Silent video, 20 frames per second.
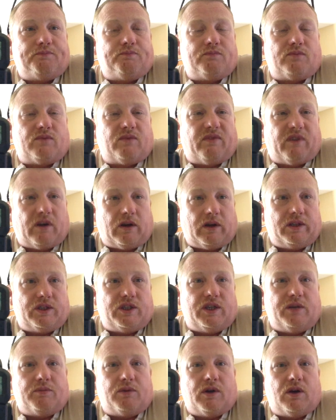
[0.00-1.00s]
Fairly
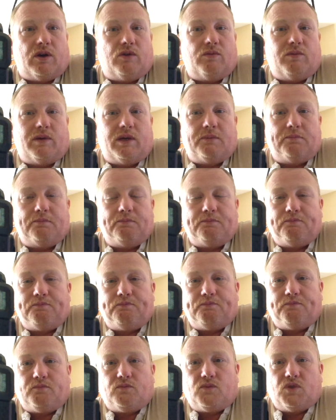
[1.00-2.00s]
cheap though, but
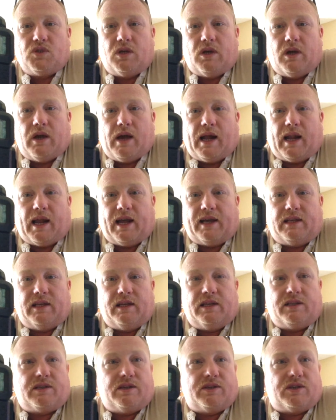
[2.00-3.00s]
I like
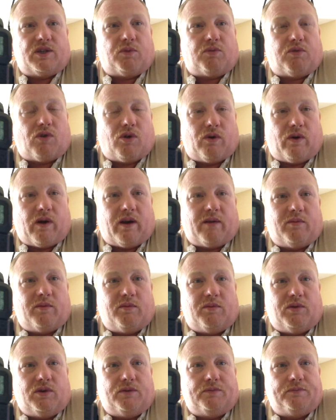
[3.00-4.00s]
these because they're
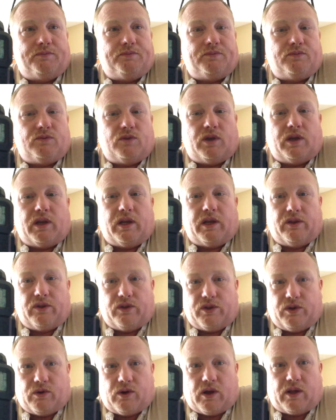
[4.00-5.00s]
programmable. You can either
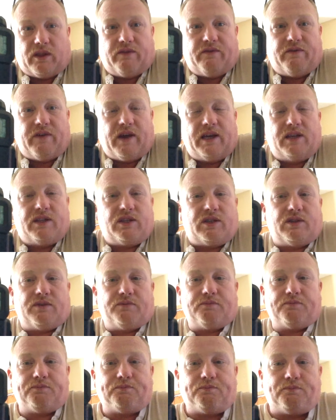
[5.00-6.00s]
do it on the face
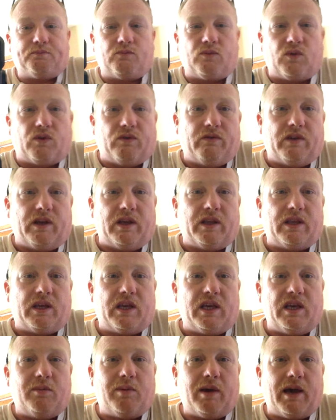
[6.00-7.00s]
via the
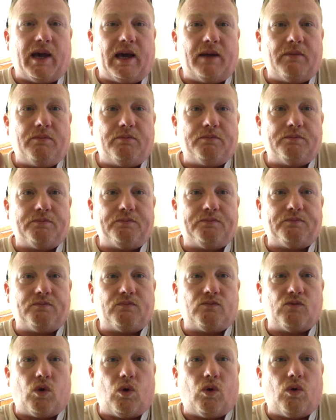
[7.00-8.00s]
keypad,
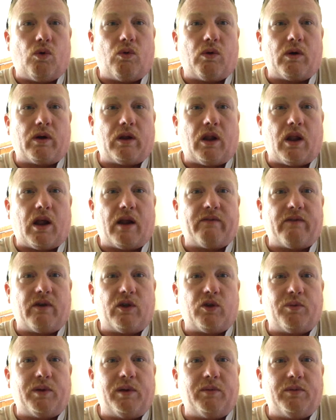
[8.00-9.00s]
or what a lot of
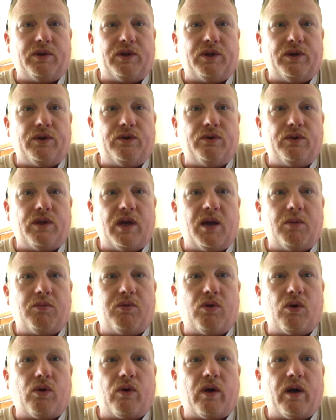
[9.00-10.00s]
other people do, they
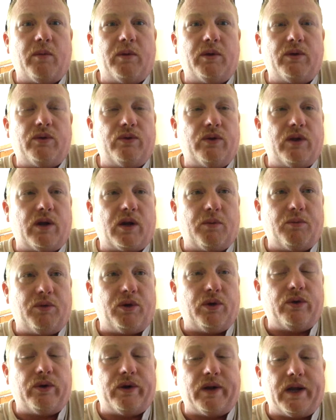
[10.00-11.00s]
program it through their
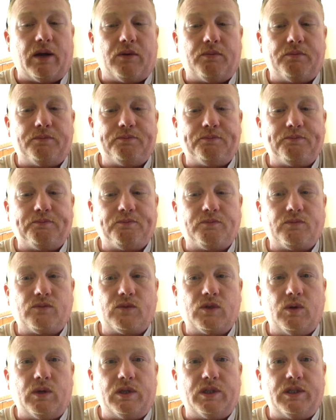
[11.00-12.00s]
computer now,
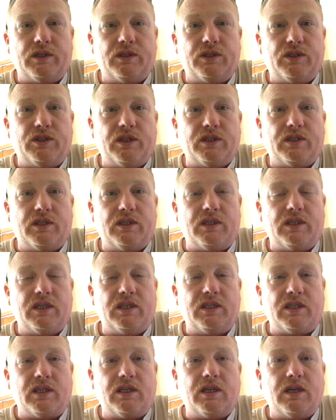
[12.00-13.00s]
which is just as
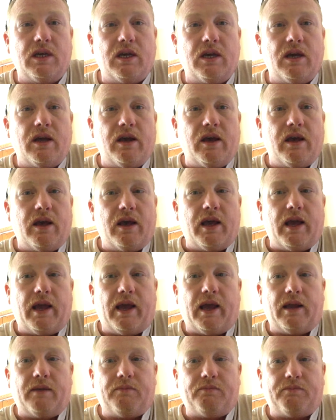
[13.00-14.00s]
easy.
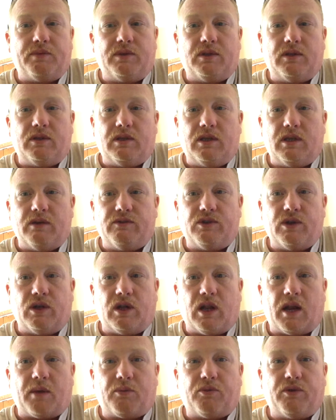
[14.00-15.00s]
And gives you a
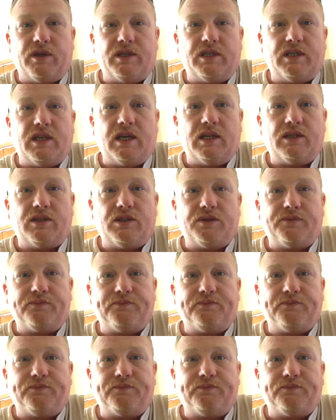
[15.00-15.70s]
lot of presets.